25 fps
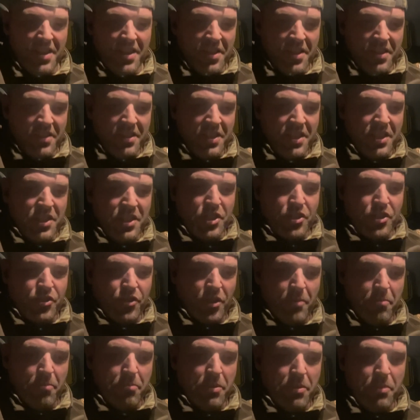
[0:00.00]
these
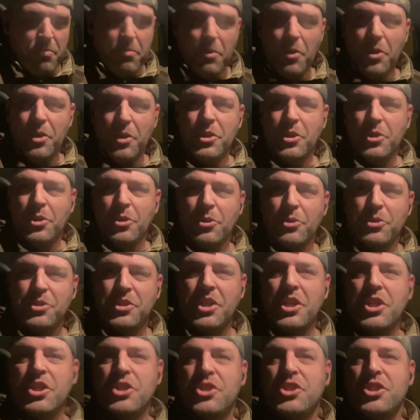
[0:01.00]
Trump-Putin
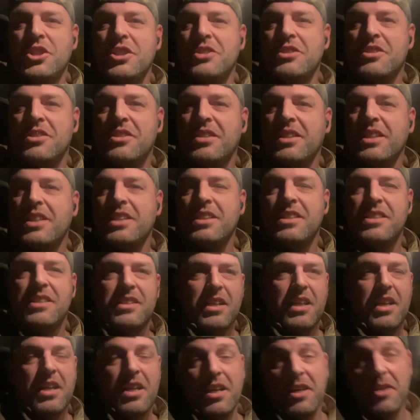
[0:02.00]
negotiations. Let's
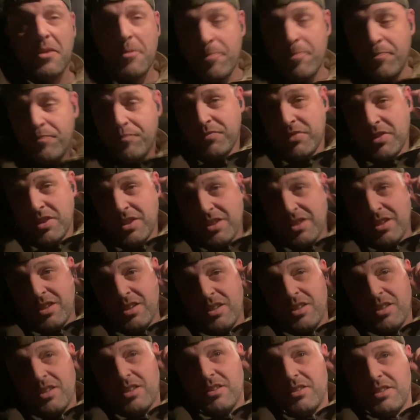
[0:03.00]

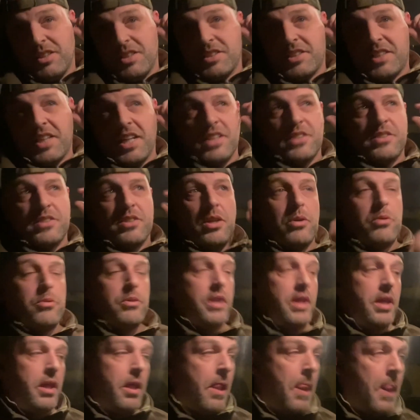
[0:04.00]
get it out
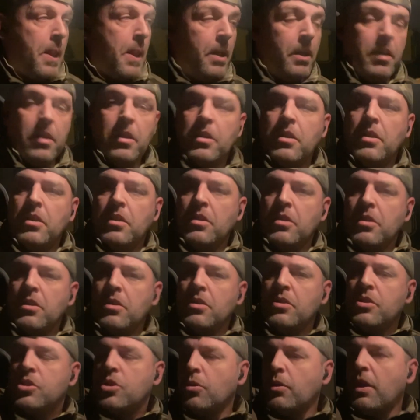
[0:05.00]
there.
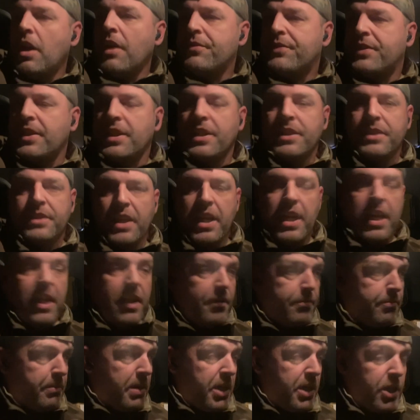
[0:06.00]
So after a day, and
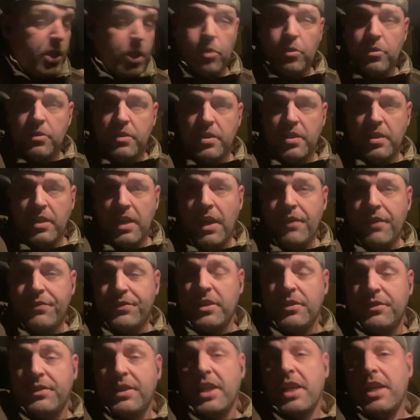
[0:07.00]
I've met after
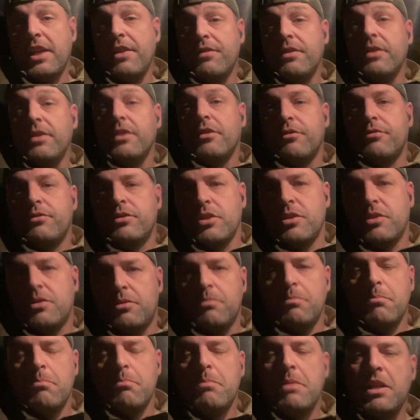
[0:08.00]
a day even of just
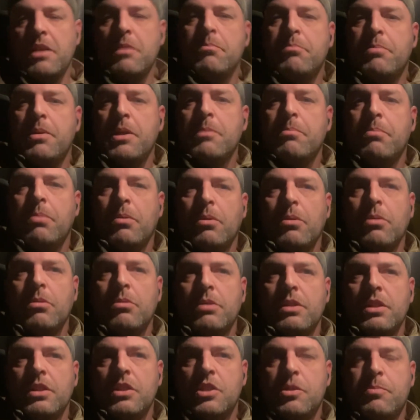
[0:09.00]
meeting
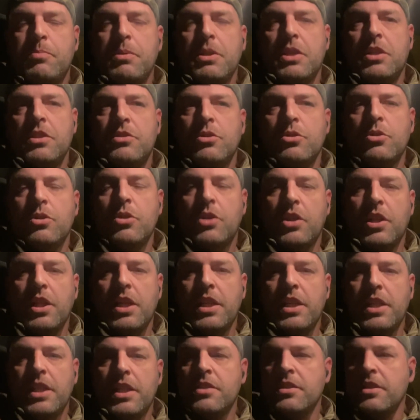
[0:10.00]
people and speaking to
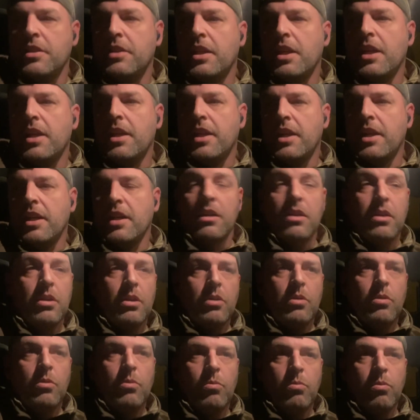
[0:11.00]
Ukrainians in the area,
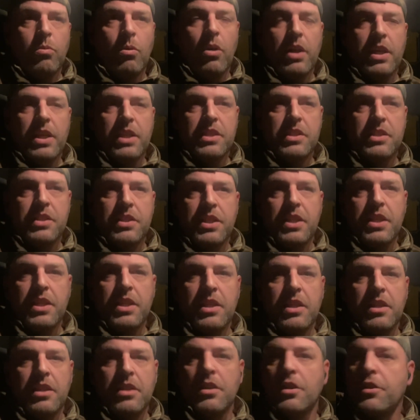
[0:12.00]
what is
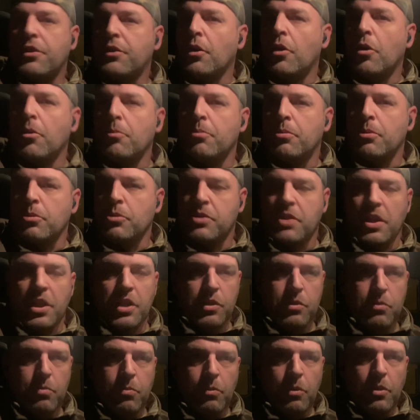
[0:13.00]
the thought
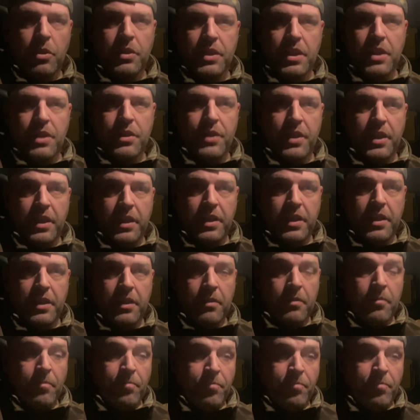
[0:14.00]
process? What are they thinking?